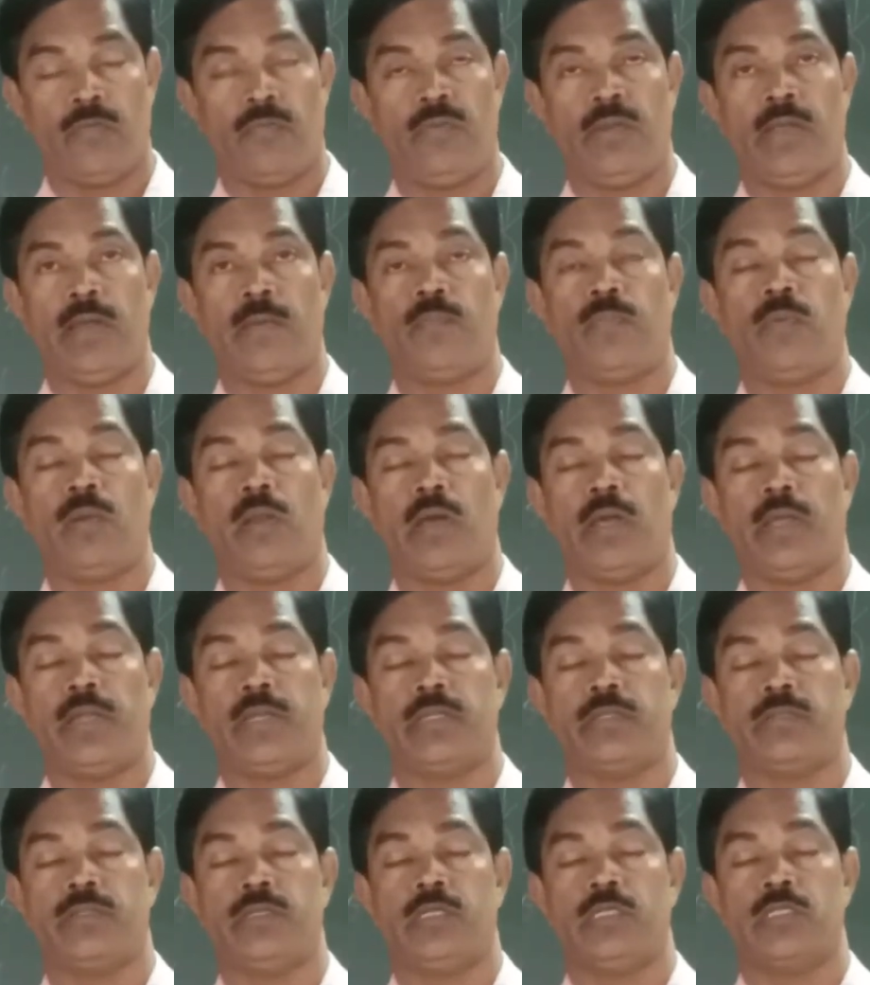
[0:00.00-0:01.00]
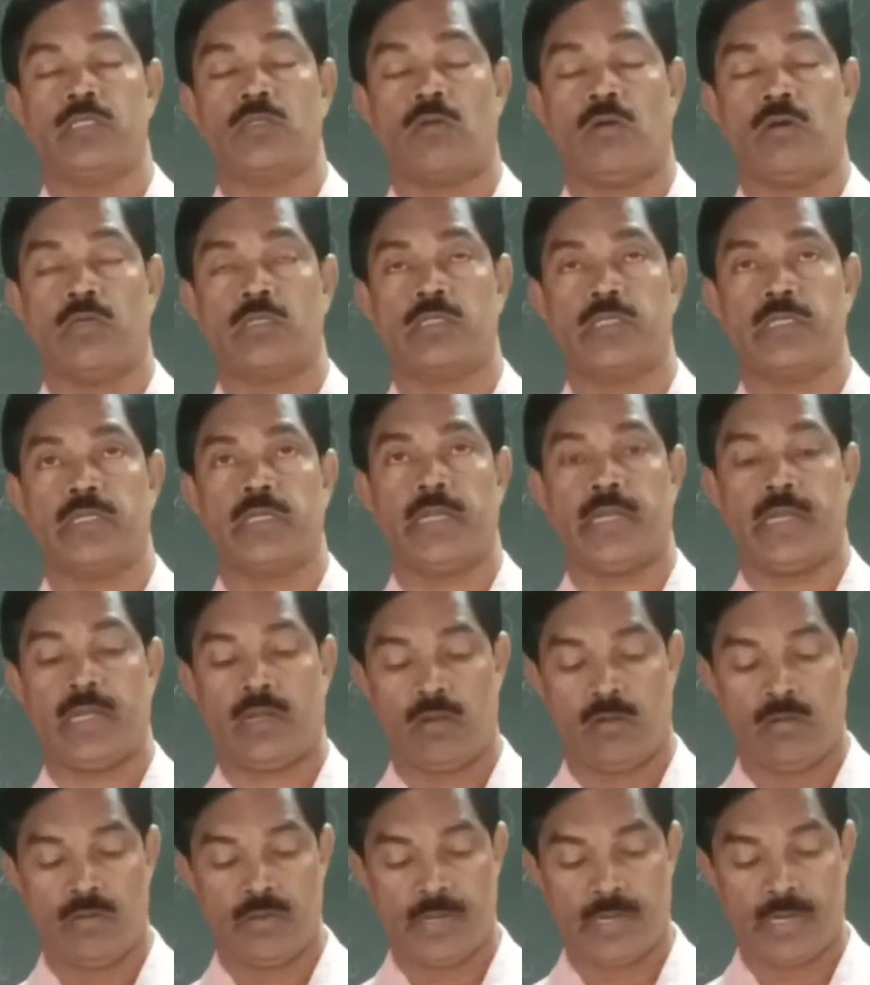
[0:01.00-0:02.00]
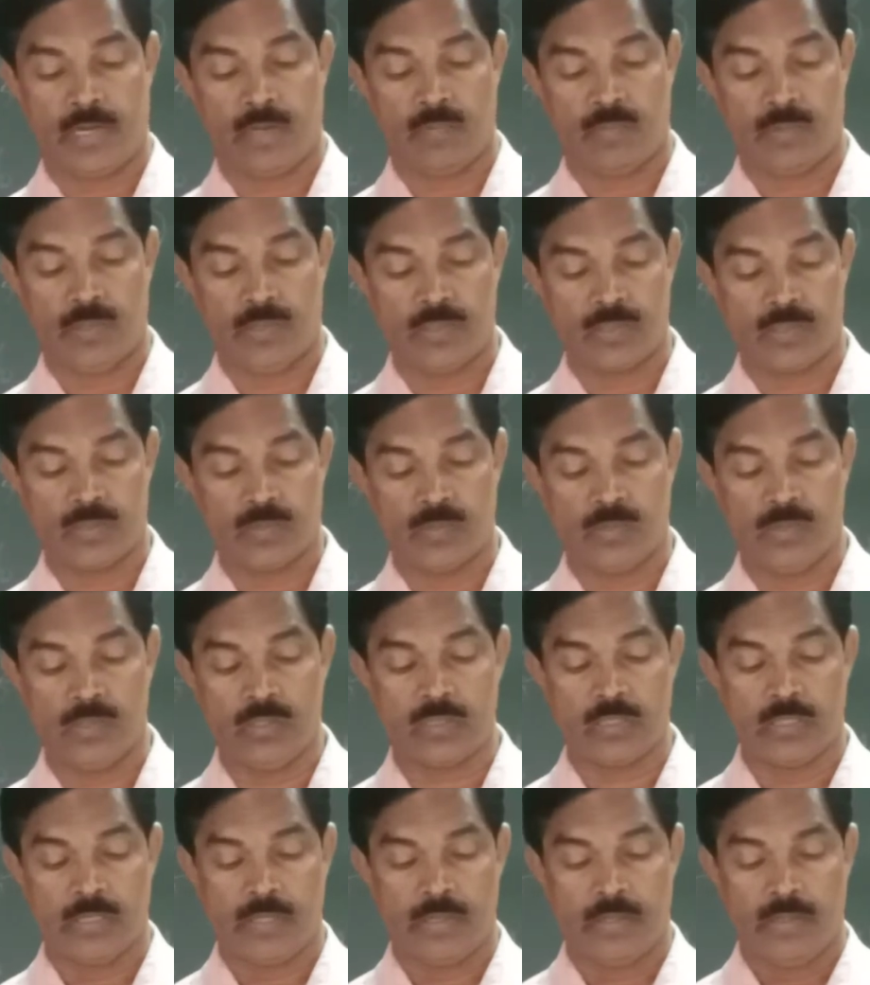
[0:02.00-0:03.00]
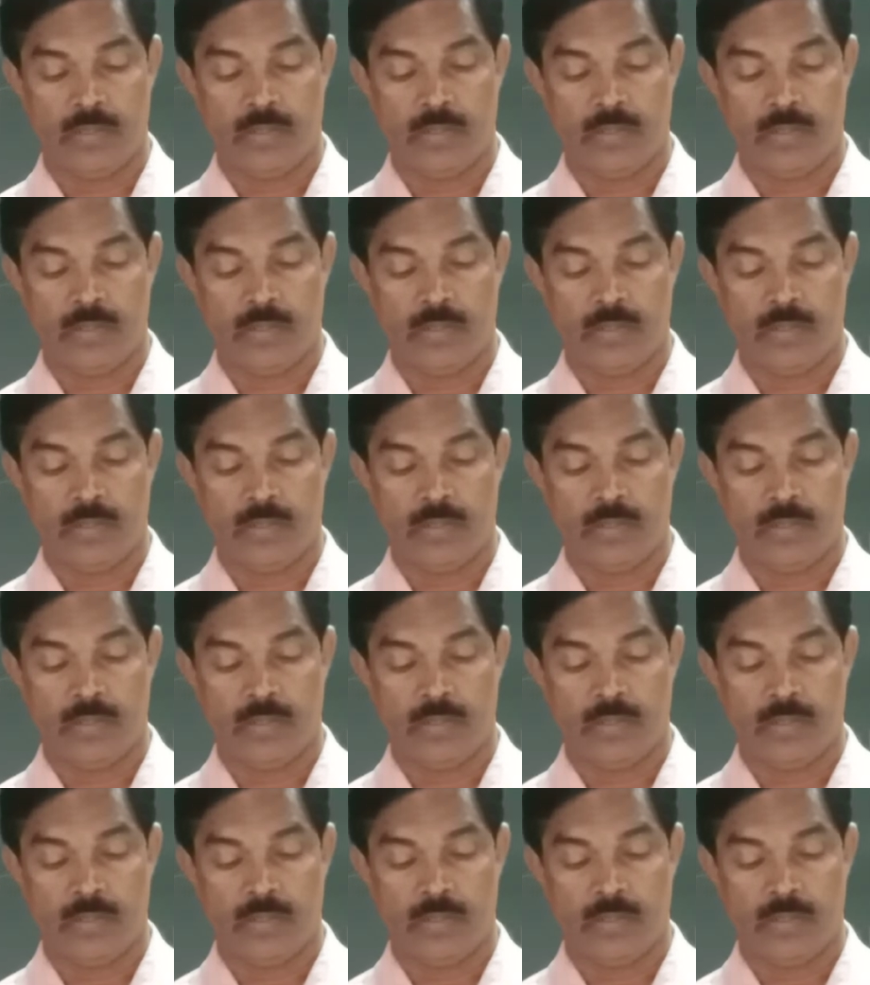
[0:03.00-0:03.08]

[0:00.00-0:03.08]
we apply these costing and accounting principles,